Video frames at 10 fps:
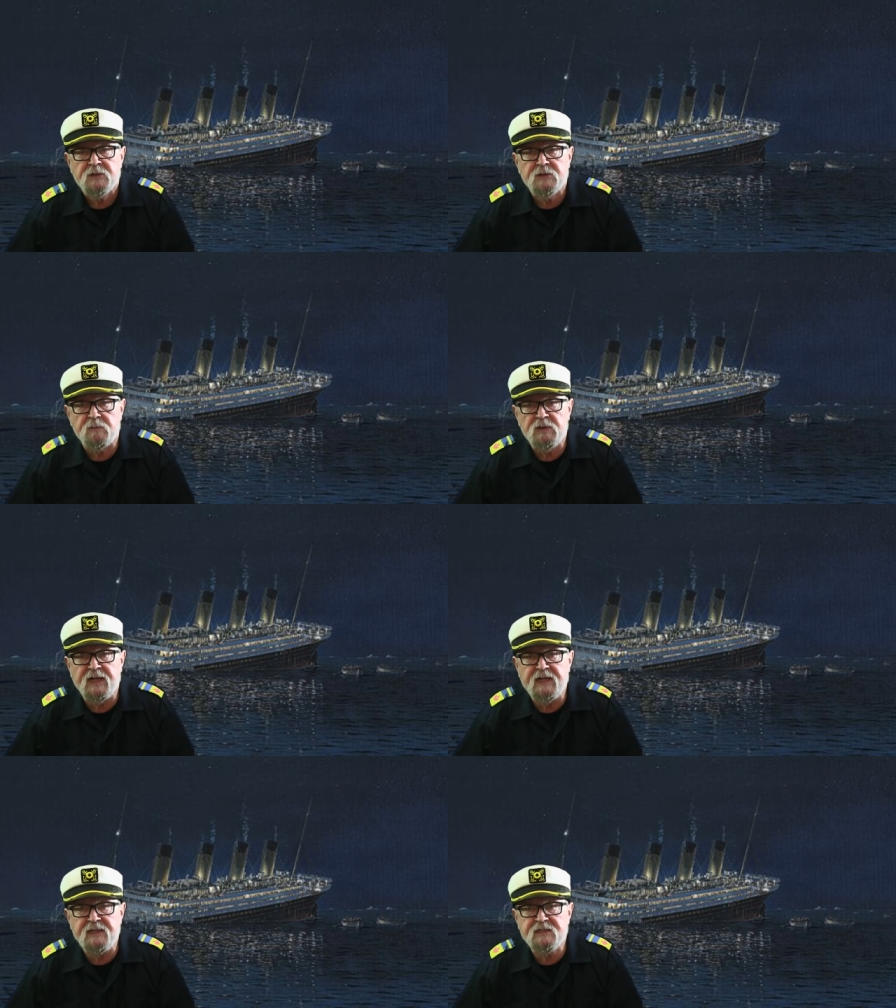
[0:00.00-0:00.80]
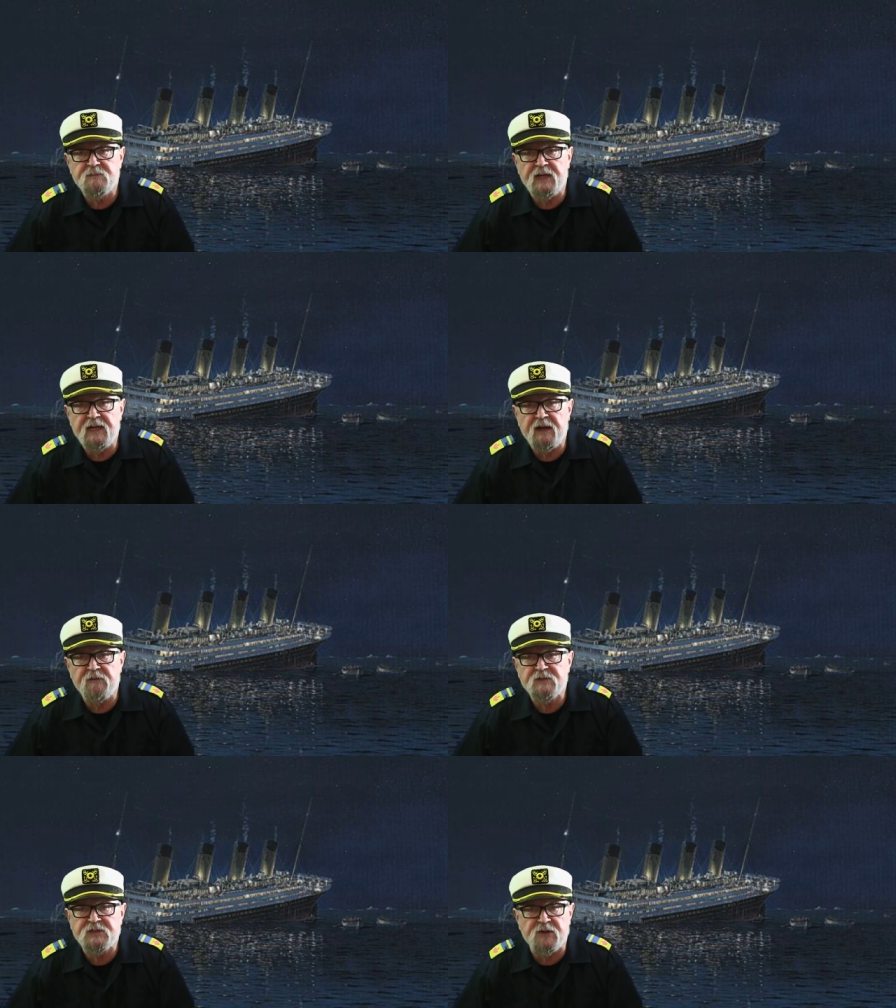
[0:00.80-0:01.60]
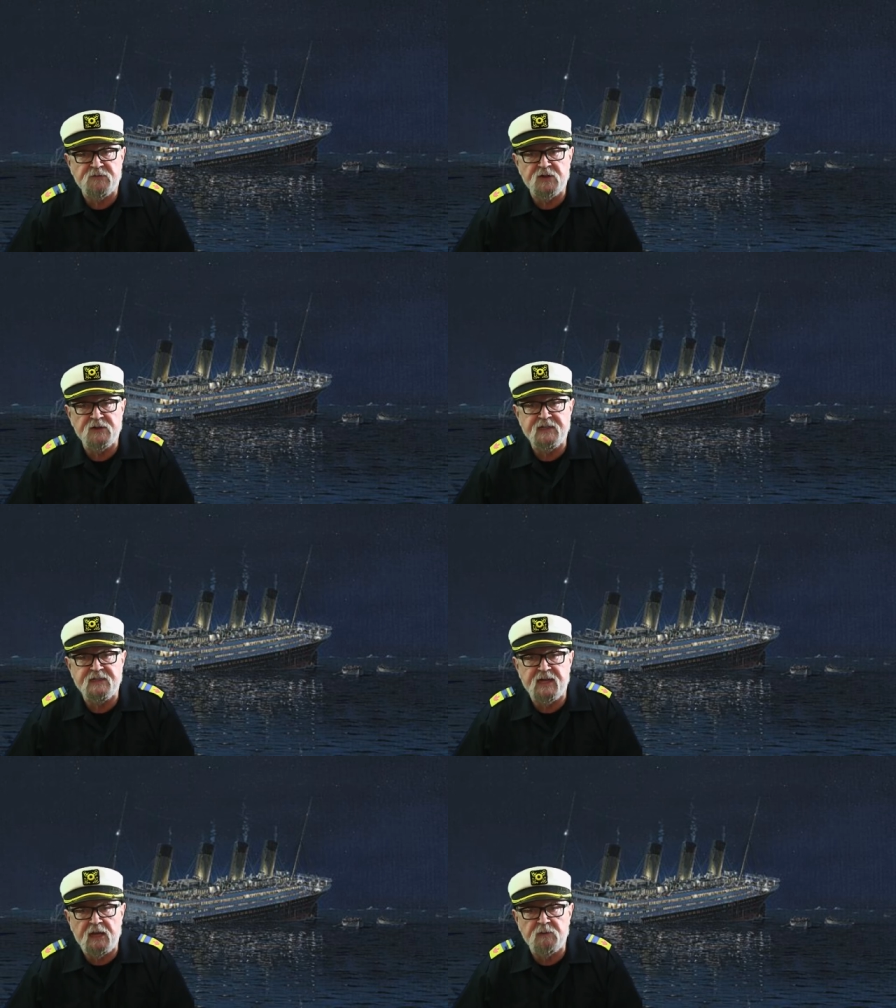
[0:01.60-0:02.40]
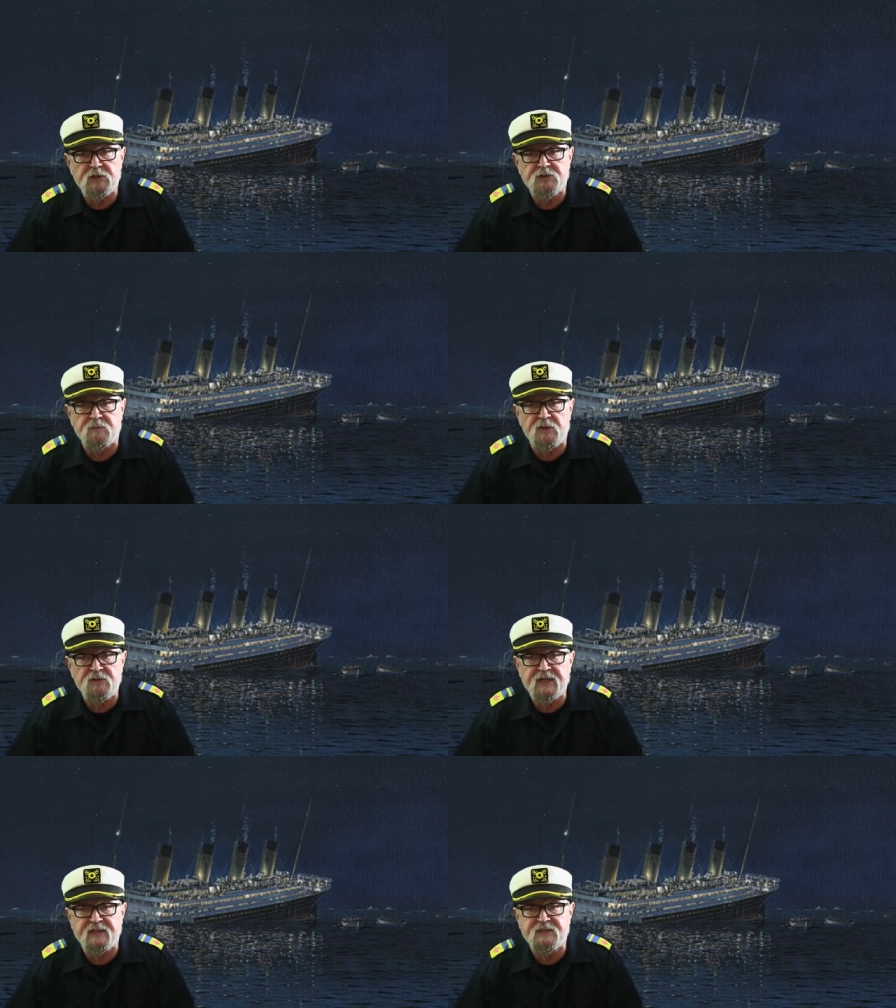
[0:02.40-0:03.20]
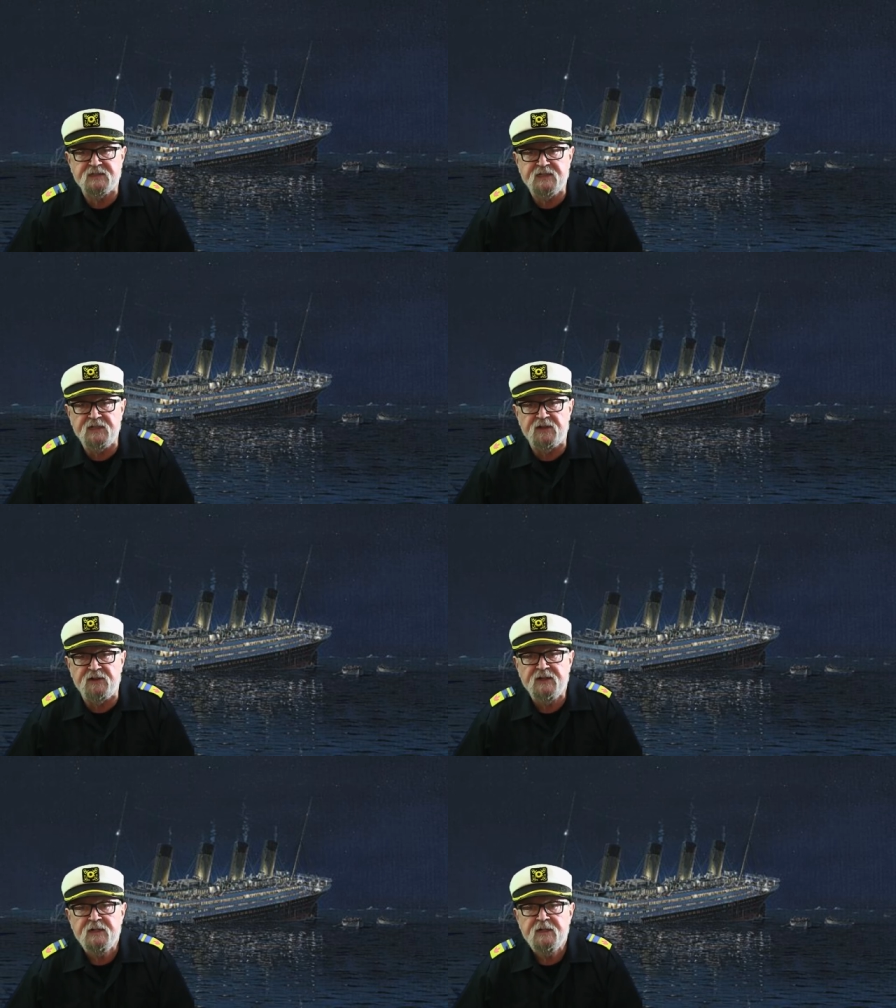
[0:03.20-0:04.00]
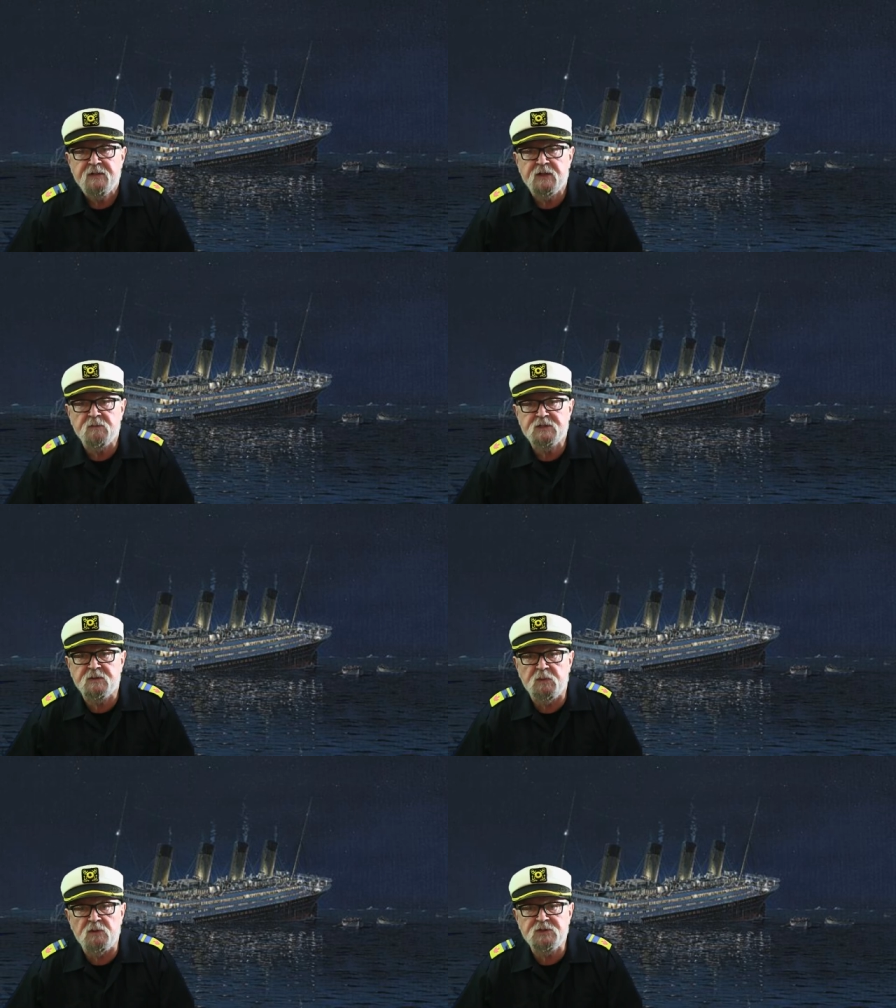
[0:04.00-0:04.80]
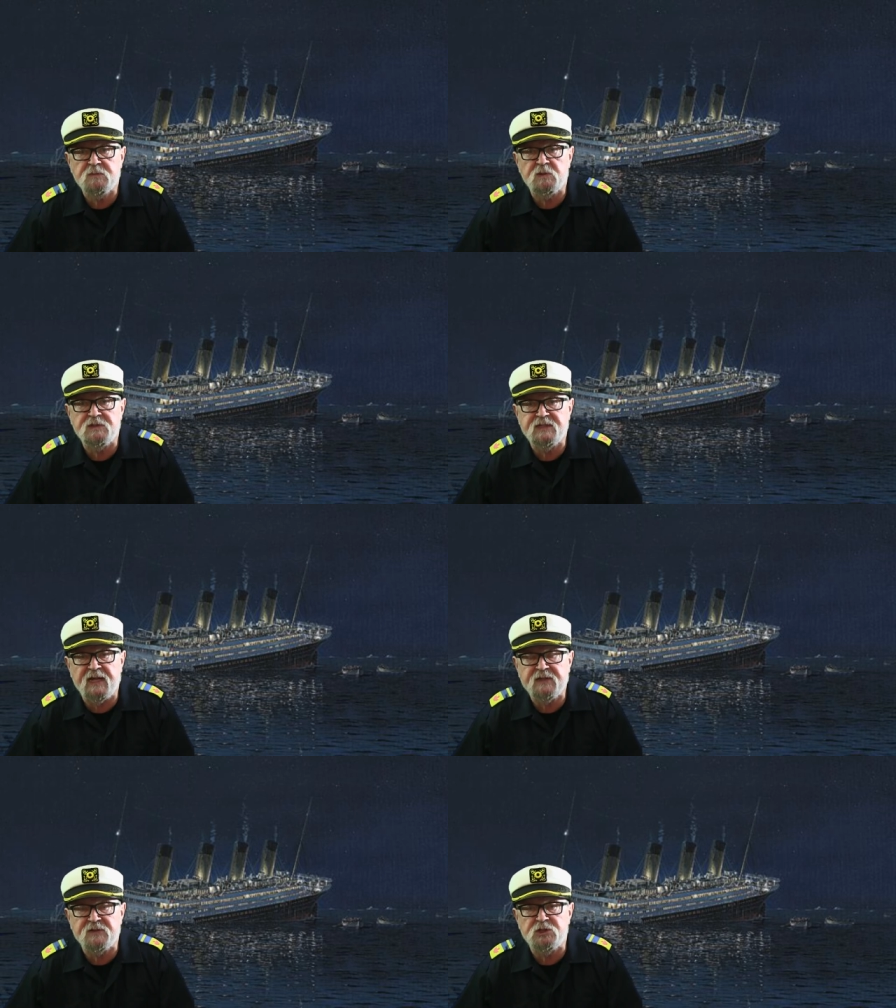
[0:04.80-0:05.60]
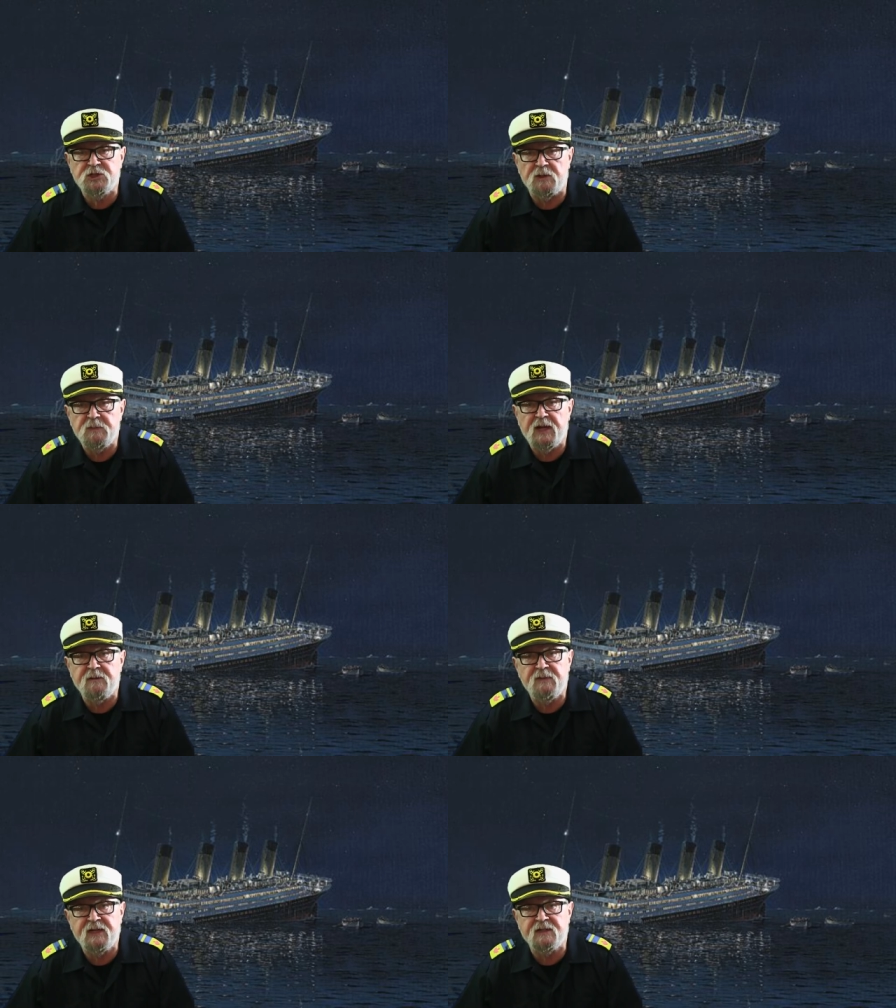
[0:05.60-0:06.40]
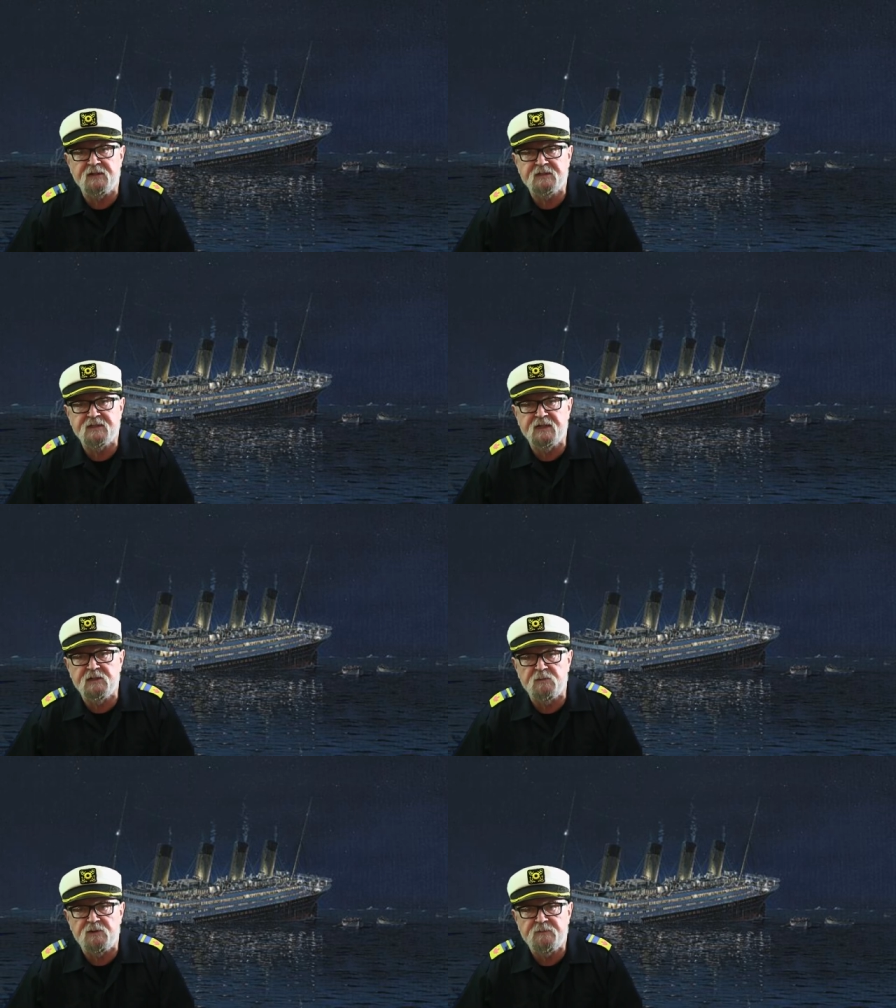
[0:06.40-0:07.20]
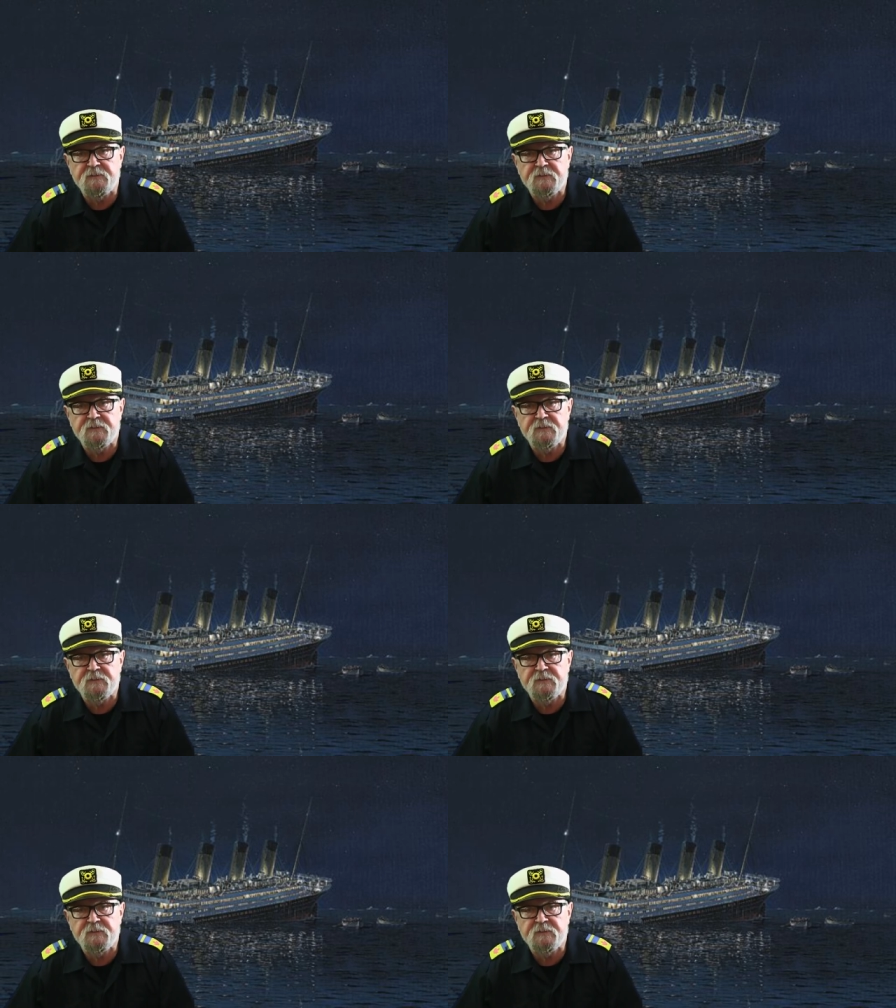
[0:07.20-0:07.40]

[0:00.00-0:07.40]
The blaze may have severely damaged the bulkhead steel that was supposed to protect the ship and make it unsinkable.